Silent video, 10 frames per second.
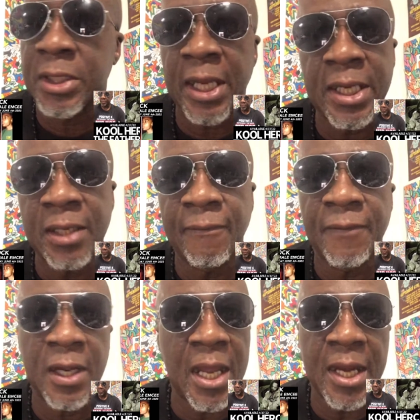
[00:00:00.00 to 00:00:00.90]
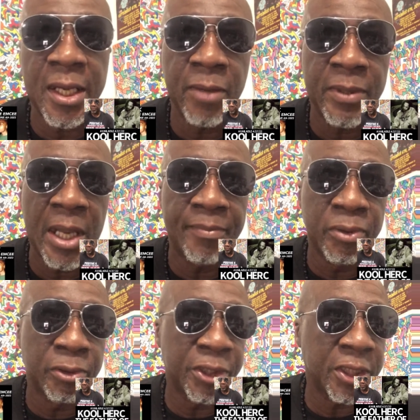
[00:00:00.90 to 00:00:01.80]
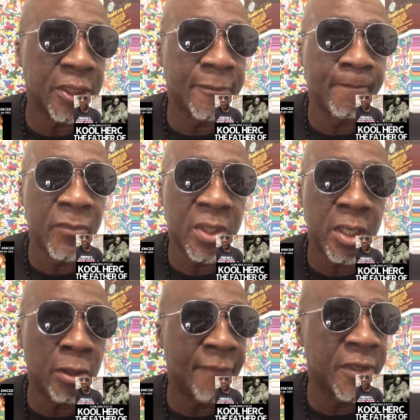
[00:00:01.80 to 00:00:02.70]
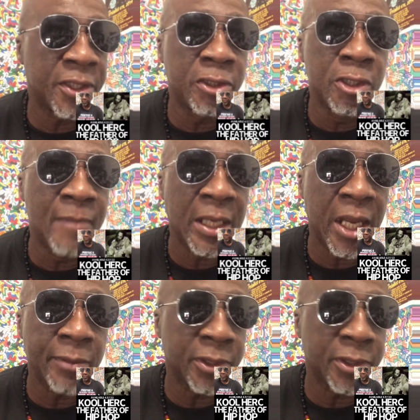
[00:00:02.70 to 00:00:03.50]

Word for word: like, get the fuck out of here with that bullshit. Okay, y'all have to excuse my language